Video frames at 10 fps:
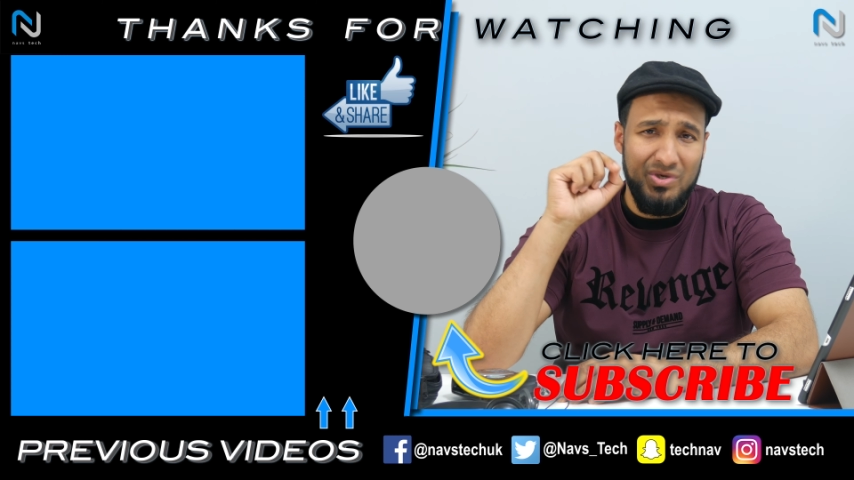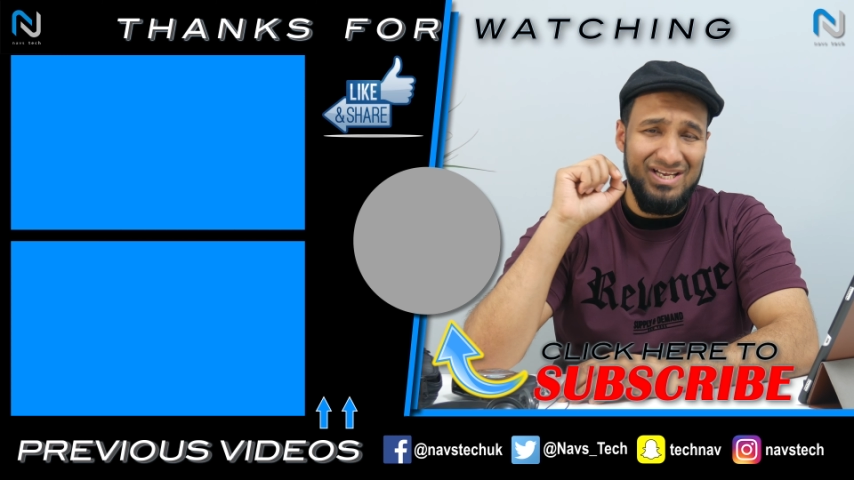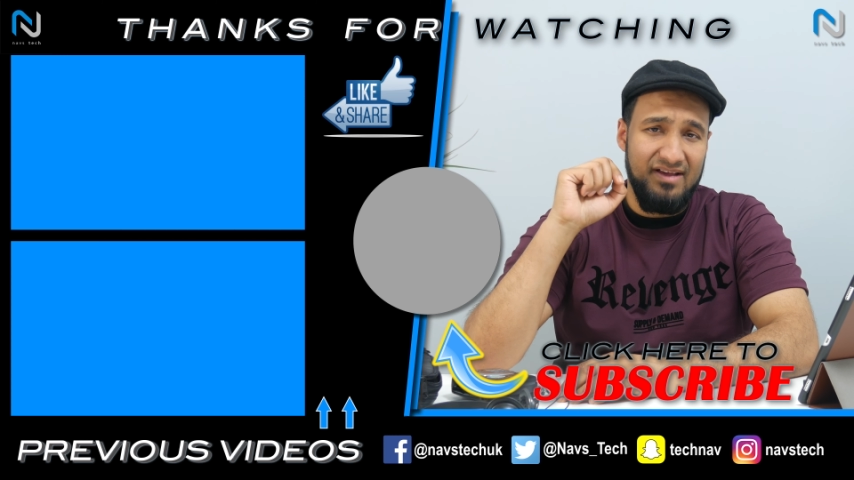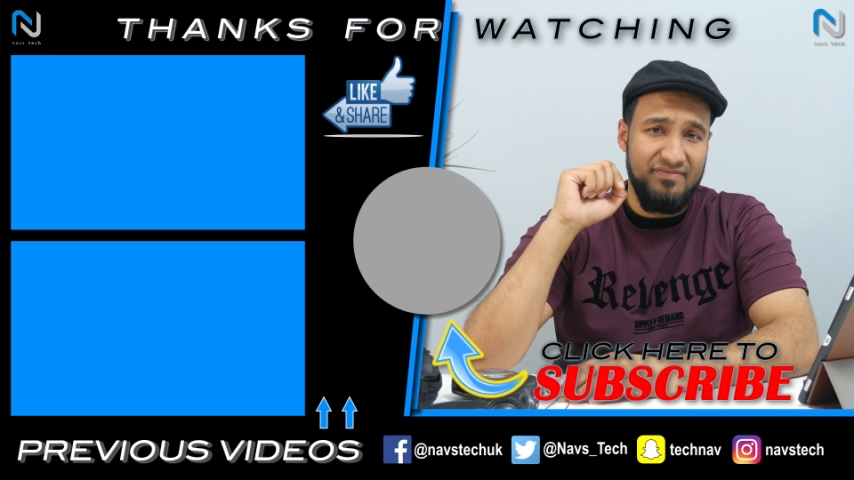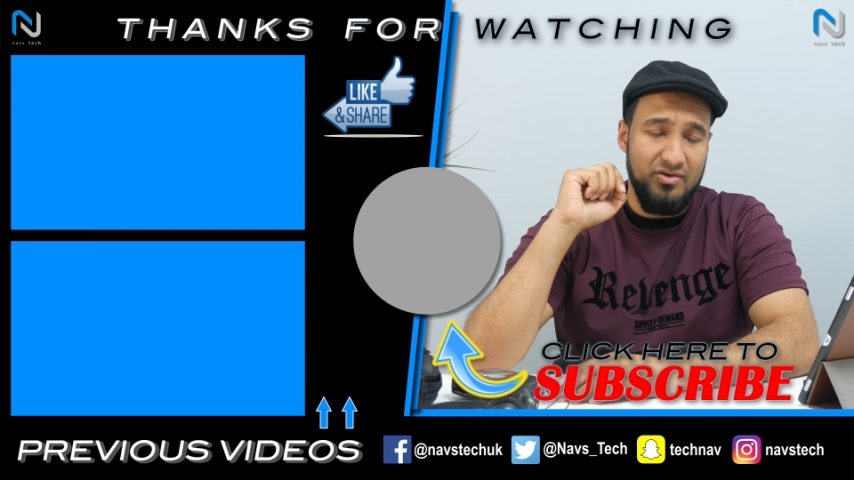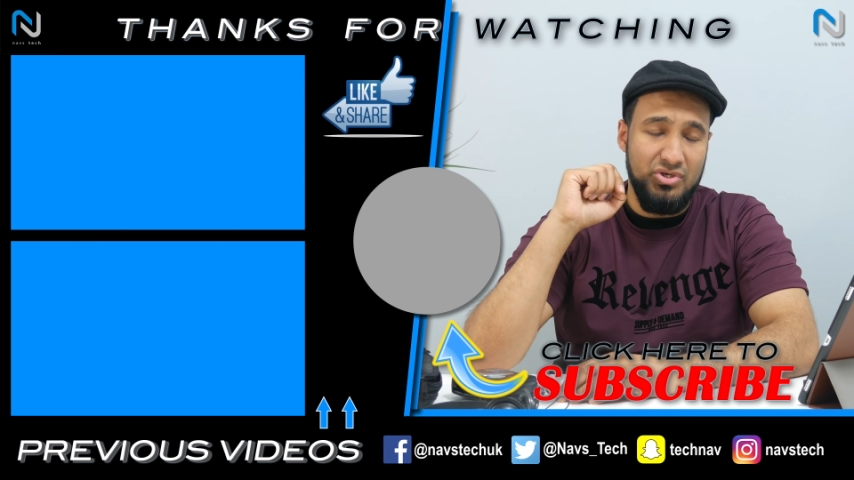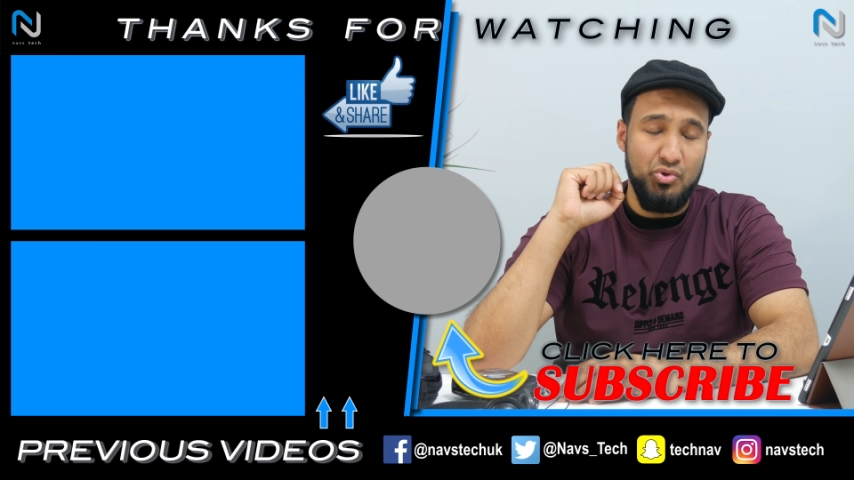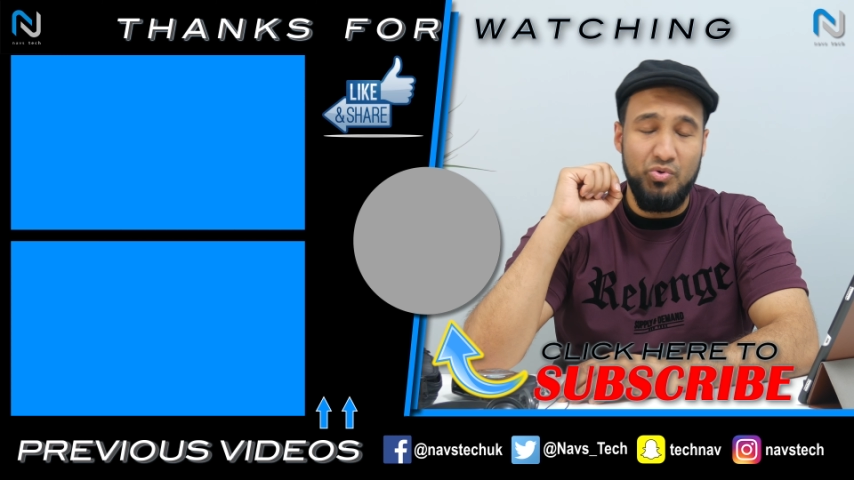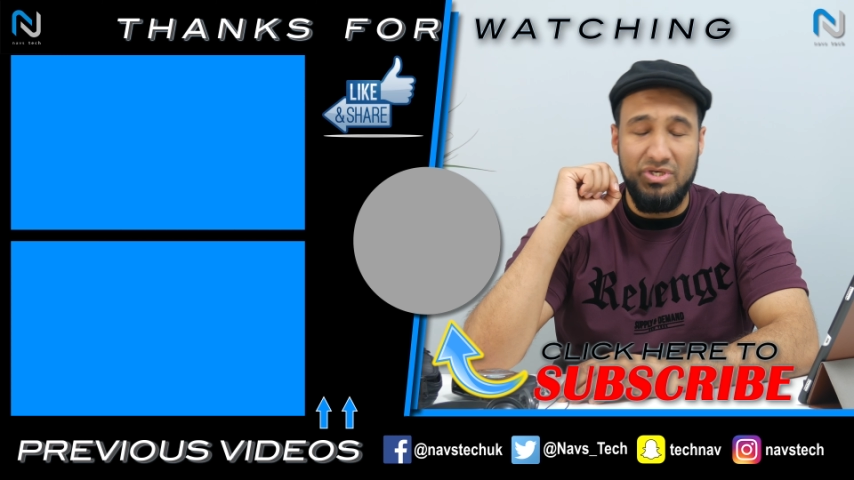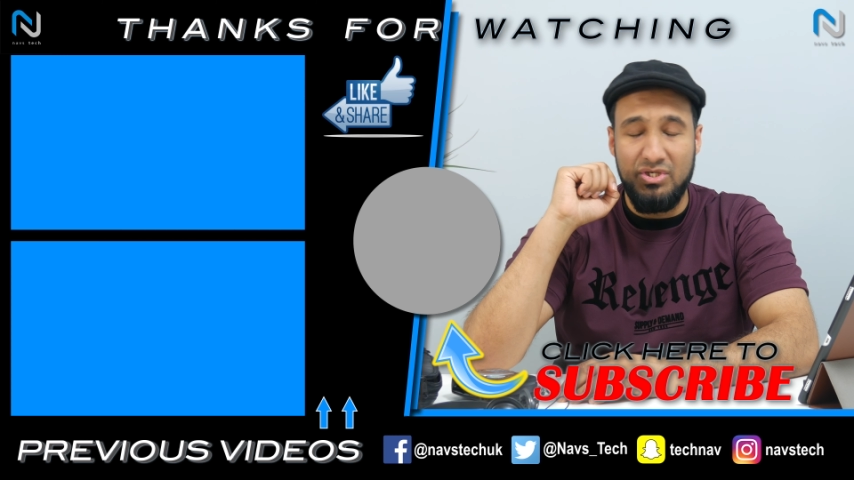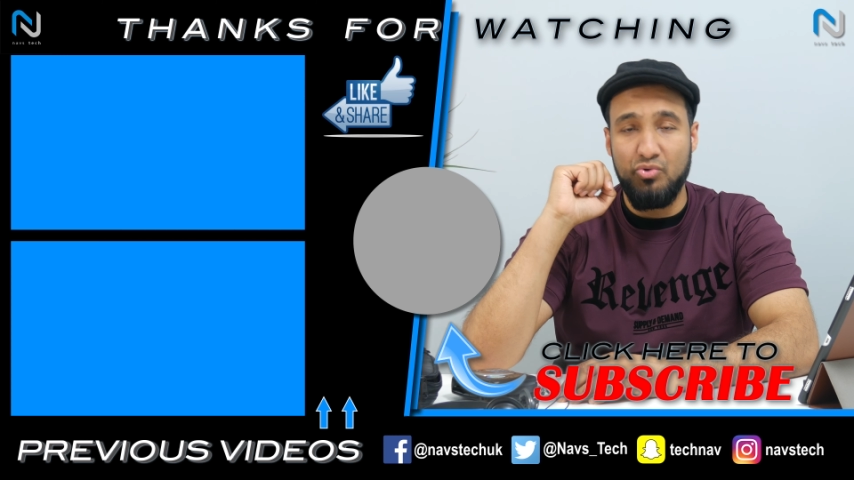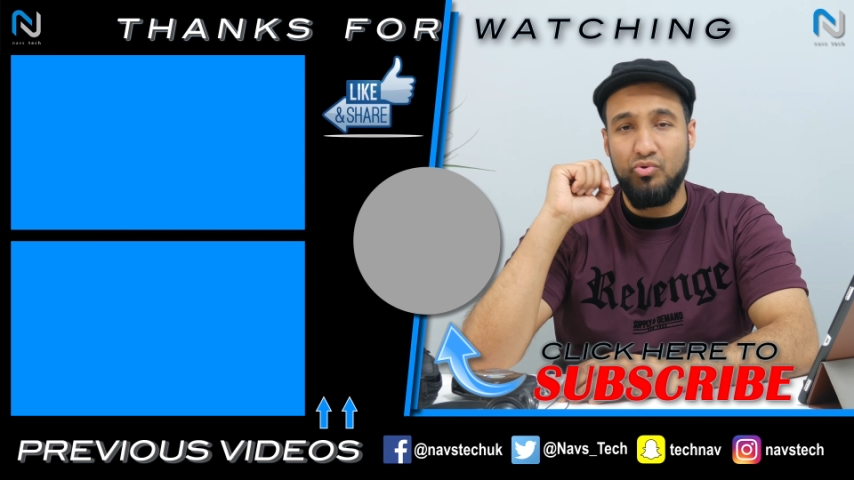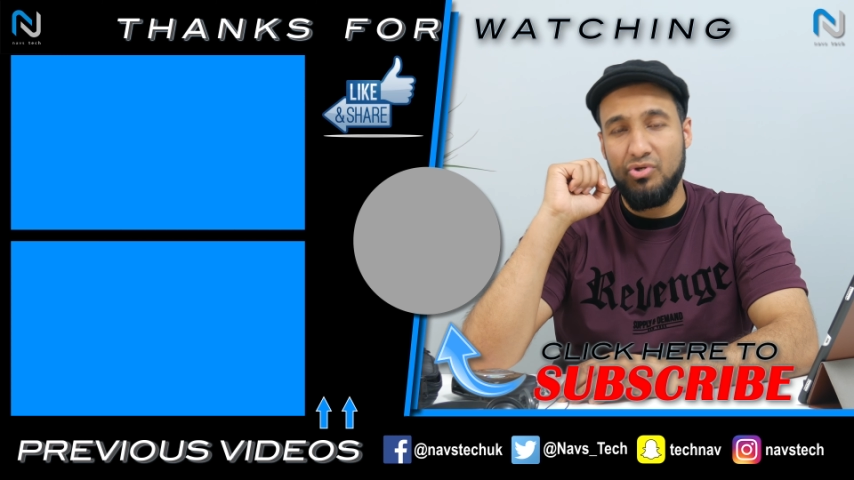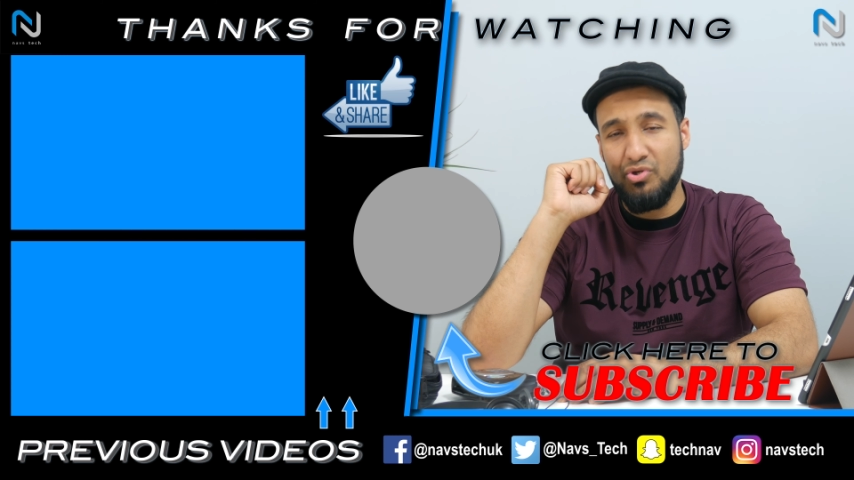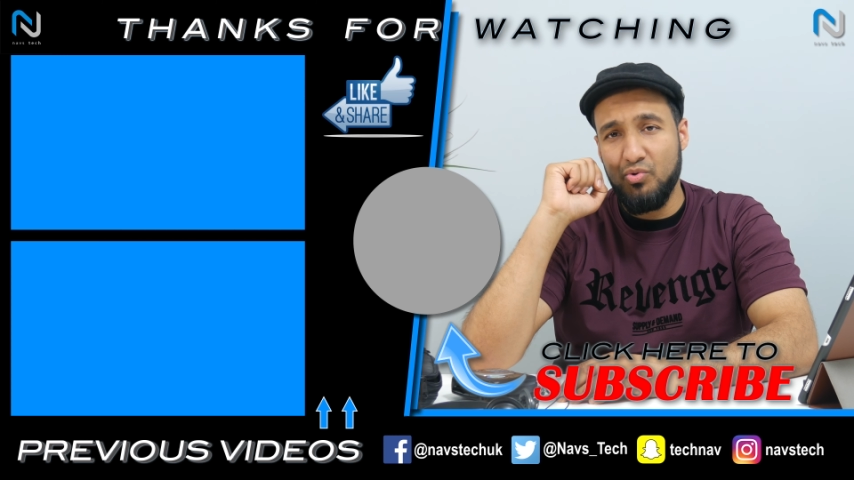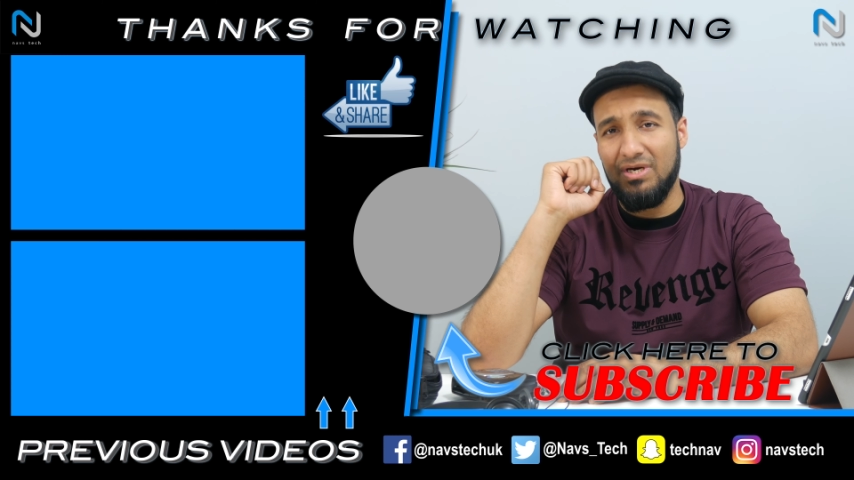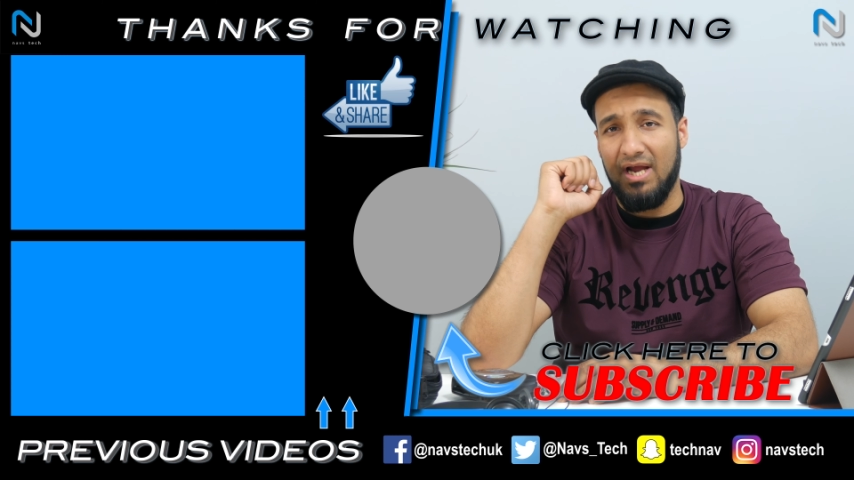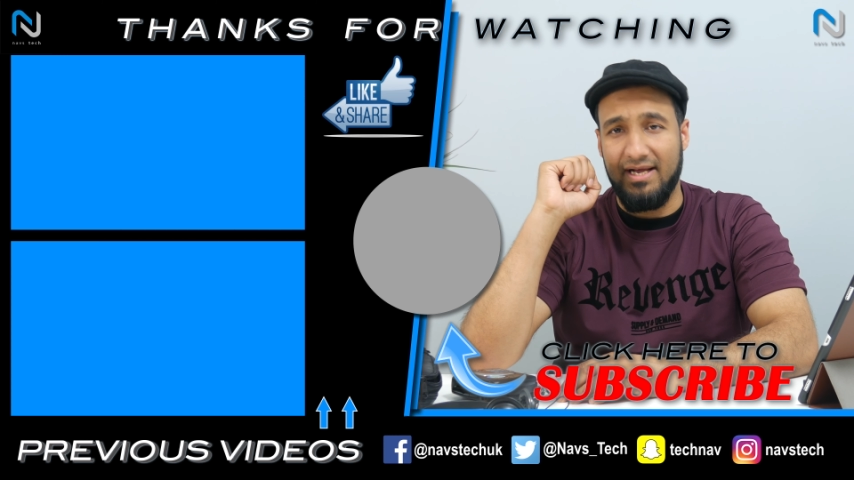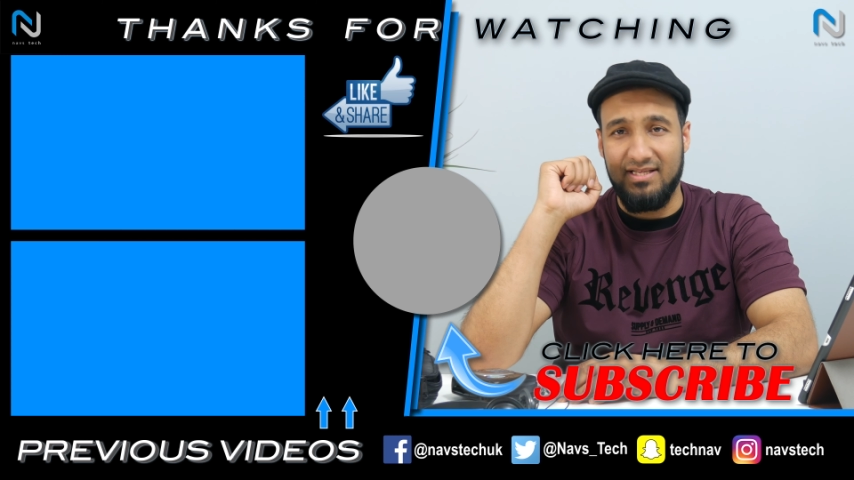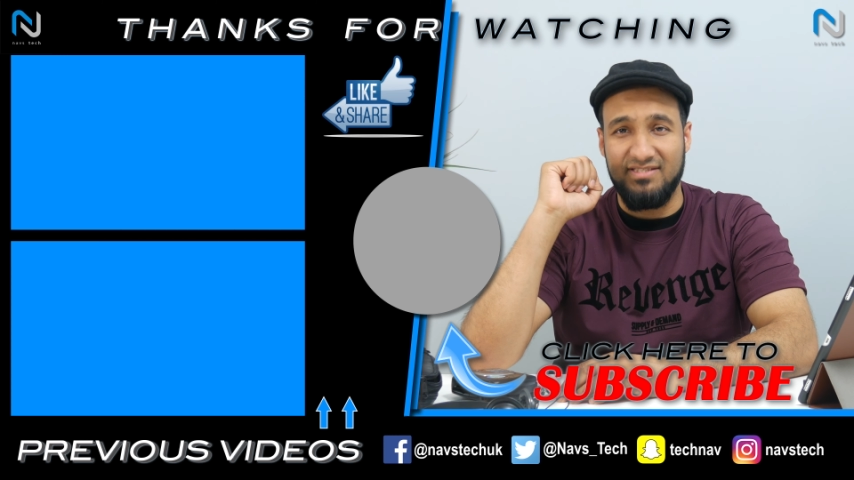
like this